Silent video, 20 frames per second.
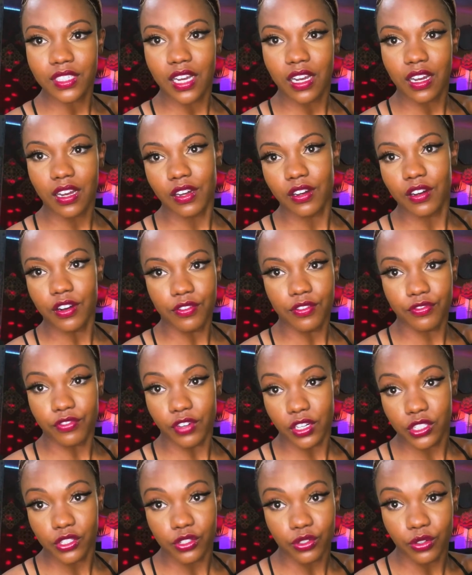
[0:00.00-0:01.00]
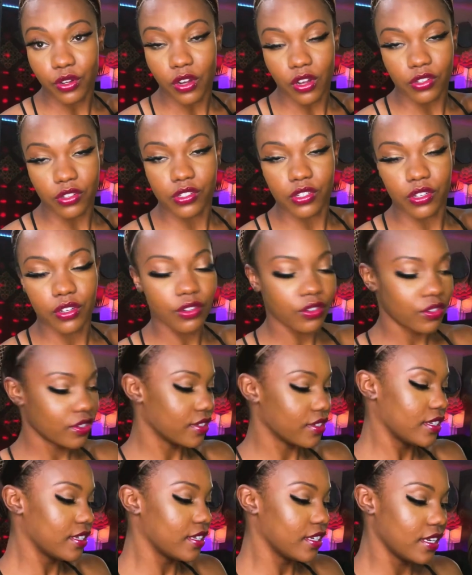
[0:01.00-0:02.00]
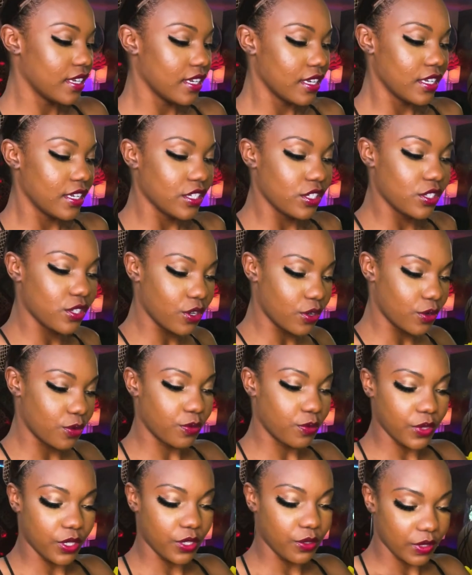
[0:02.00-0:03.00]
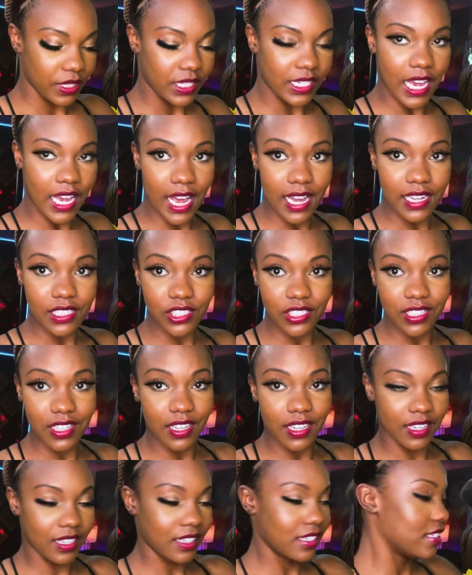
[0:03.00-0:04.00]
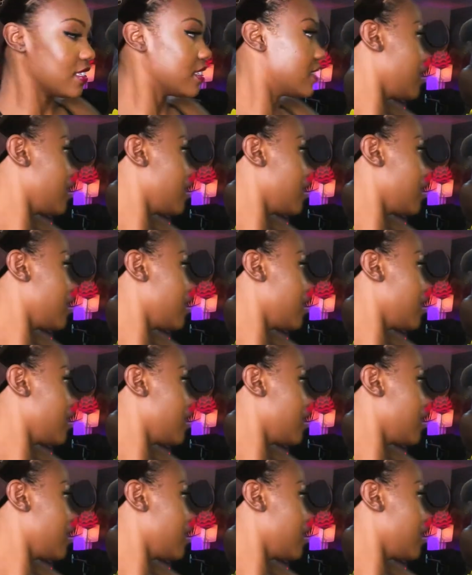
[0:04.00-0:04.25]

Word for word: a frontal also. So when you attach this,